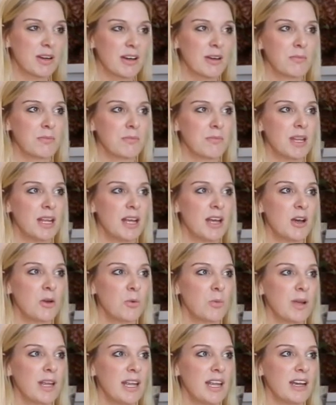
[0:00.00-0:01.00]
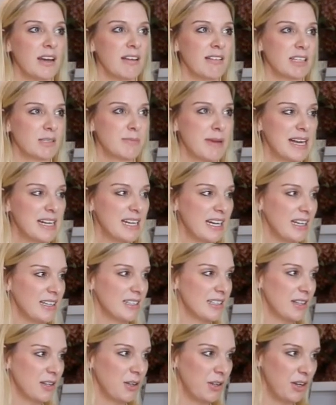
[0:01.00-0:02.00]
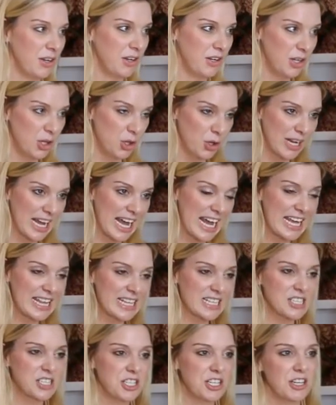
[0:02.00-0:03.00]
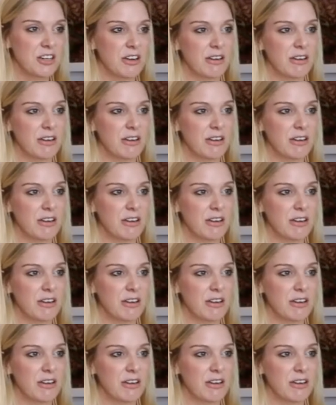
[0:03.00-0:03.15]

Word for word: Um, we are expanding to the U K this year.